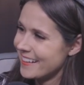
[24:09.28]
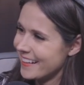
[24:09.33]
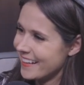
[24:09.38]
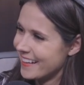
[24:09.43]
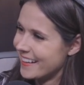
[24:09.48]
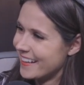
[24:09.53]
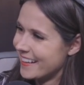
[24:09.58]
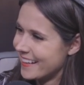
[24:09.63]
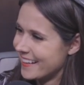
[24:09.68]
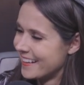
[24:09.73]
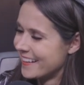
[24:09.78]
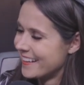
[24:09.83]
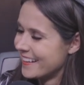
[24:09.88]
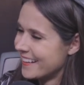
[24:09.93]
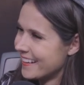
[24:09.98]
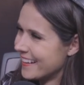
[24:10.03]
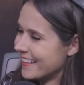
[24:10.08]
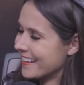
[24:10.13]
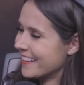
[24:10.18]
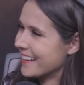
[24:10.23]

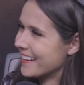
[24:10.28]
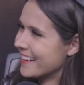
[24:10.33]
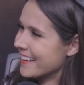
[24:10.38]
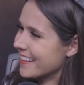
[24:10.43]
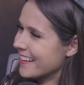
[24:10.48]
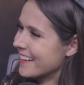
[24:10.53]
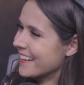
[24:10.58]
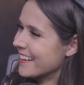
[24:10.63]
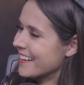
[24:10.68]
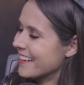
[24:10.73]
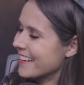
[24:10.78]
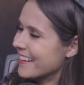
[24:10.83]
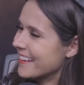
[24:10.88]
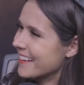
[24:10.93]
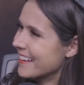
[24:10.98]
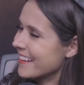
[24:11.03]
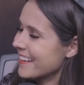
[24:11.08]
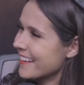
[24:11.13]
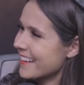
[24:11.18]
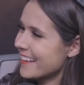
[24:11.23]

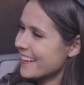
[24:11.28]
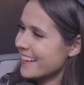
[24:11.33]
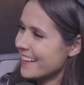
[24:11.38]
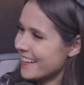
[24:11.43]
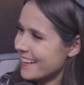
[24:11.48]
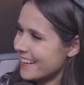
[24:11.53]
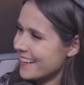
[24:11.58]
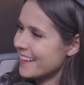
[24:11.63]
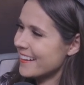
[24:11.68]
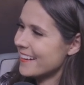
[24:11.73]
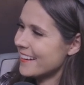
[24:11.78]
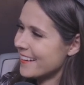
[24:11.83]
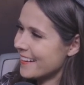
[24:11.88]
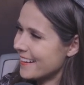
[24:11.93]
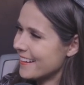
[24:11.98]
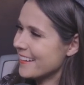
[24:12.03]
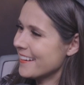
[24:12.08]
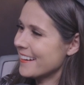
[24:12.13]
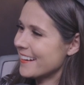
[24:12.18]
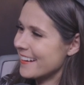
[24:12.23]

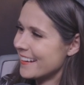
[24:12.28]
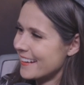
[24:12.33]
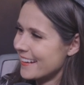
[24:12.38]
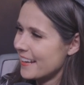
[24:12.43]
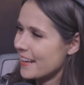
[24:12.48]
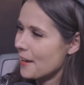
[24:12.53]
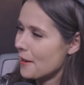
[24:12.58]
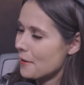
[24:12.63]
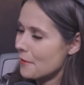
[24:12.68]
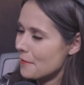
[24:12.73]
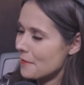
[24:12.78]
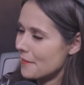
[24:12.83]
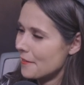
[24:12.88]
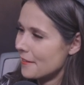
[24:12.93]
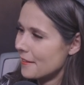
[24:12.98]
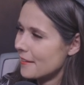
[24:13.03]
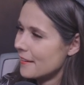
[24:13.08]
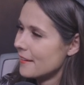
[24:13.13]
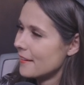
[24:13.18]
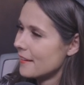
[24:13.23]

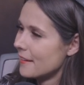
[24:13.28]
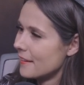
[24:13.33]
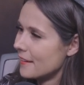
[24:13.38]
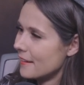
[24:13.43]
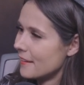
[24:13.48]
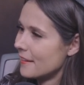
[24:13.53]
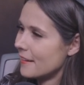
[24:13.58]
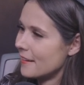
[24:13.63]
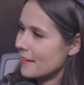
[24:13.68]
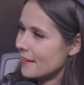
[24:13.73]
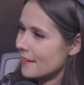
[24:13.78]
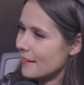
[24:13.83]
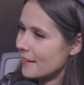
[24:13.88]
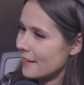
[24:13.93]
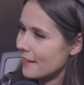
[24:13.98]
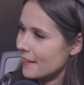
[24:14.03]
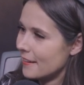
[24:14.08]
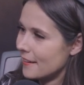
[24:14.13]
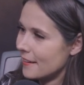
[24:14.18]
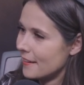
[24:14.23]

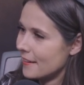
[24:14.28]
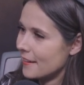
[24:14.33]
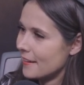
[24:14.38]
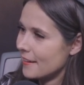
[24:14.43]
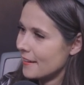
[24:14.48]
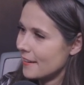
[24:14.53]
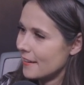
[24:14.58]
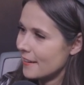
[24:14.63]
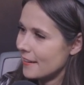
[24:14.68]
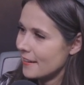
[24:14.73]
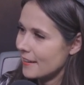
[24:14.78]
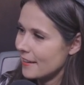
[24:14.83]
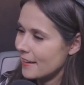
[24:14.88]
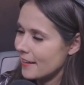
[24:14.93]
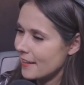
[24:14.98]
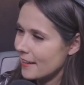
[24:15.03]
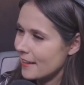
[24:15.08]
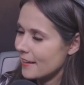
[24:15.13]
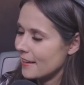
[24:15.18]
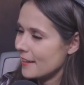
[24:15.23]

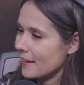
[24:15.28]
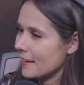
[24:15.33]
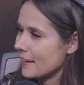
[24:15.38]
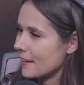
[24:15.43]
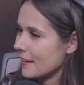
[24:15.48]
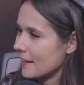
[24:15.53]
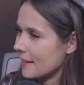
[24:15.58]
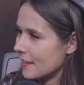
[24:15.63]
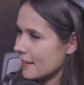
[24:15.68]
No words are spoken by the person on screen.